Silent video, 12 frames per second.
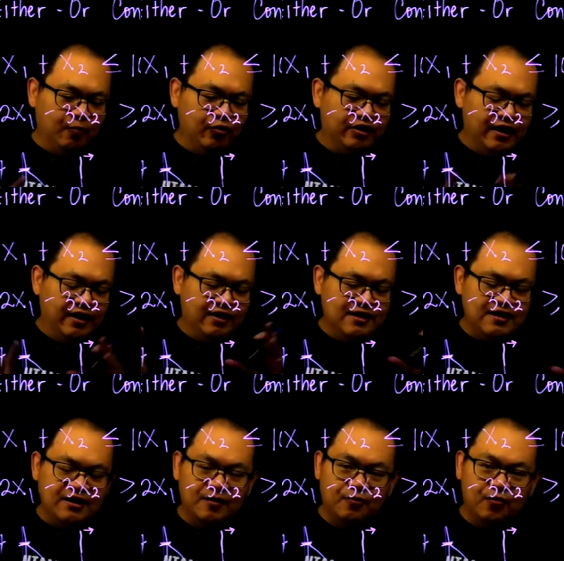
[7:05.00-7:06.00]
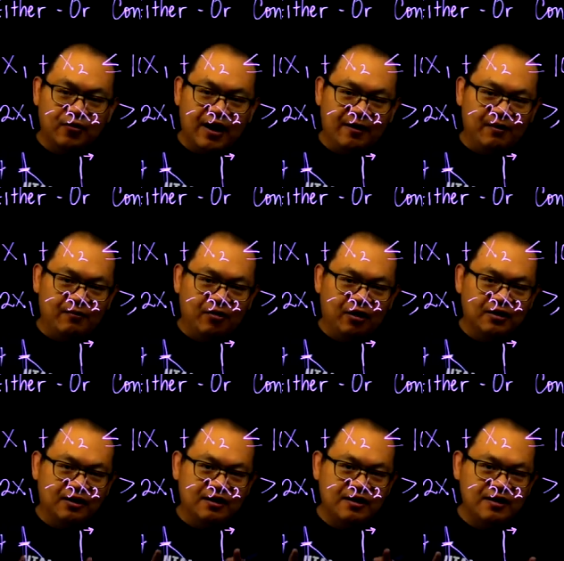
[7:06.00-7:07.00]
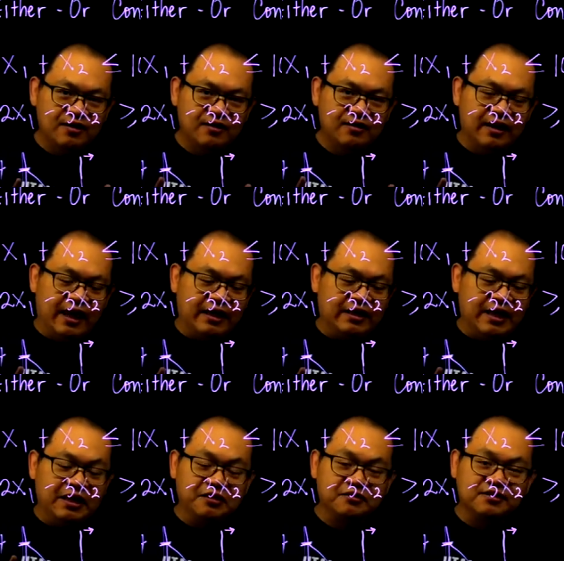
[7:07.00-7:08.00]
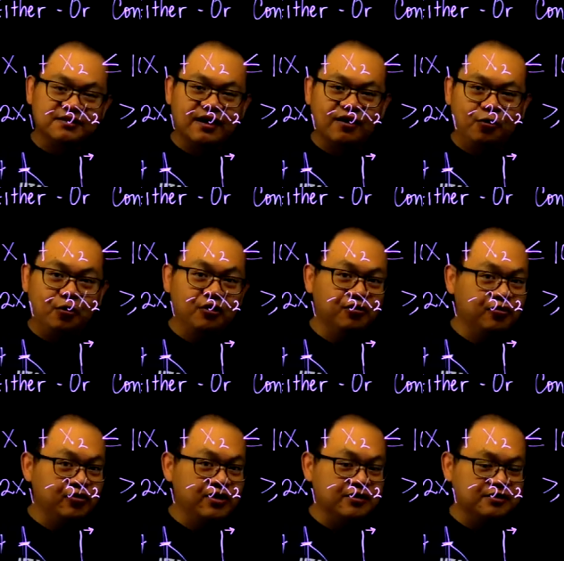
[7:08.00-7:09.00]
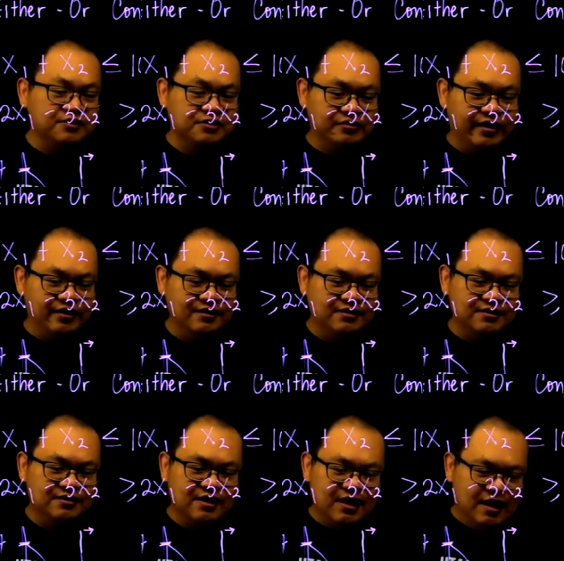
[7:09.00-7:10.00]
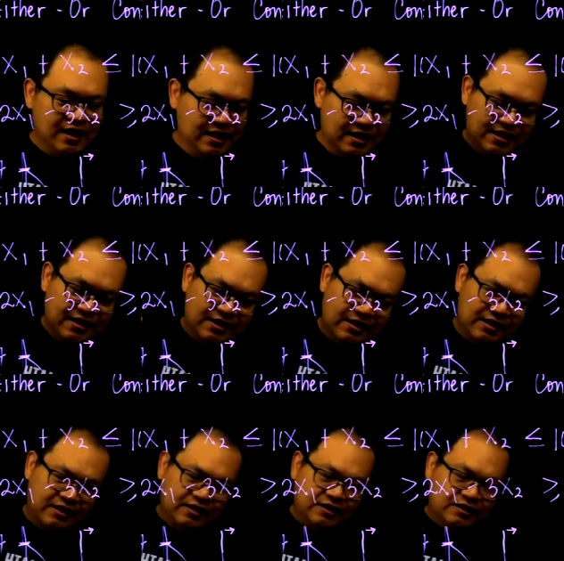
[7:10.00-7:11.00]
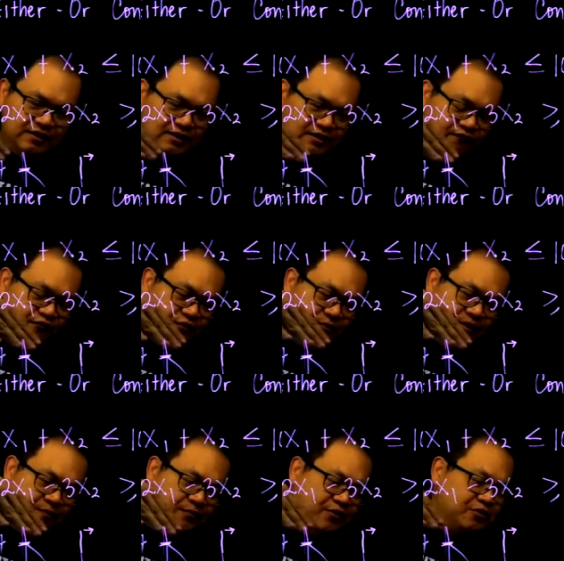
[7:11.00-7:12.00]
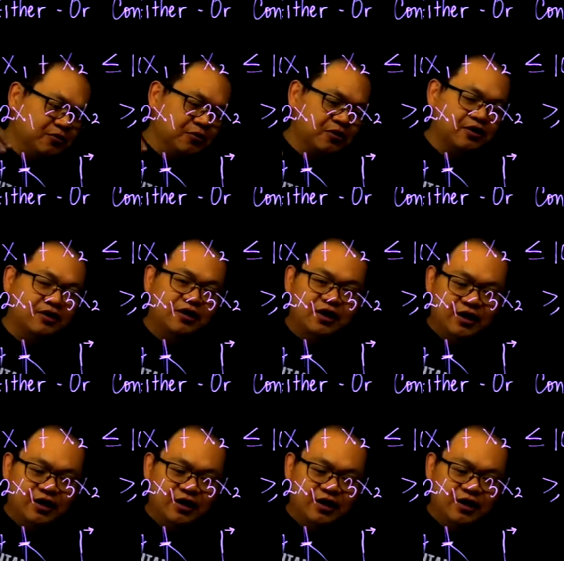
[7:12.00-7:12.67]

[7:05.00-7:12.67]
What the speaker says: with a linear programming model here and intersect all three constraints, if you remember your